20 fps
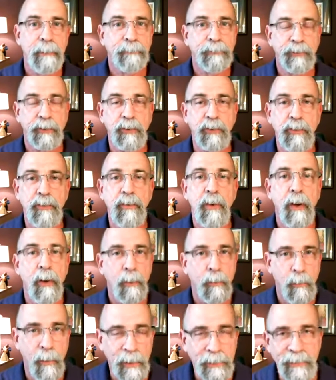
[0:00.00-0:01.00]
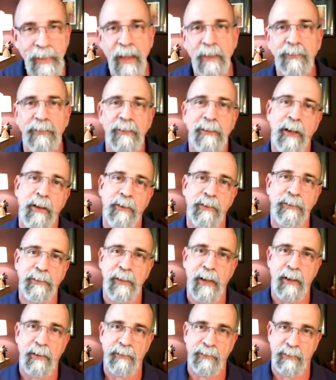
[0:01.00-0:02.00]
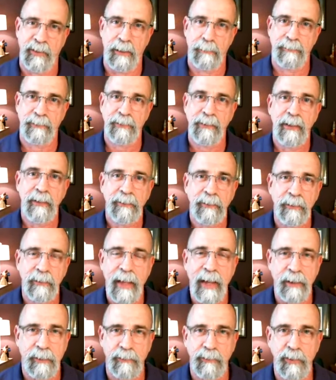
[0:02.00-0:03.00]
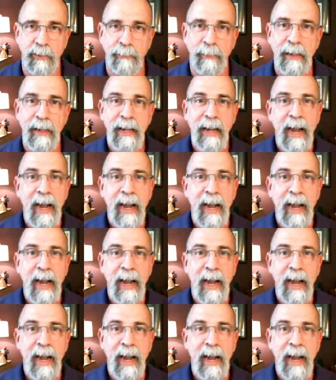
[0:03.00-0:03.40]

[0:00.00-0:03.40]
2 $1,000 scholarships to that group.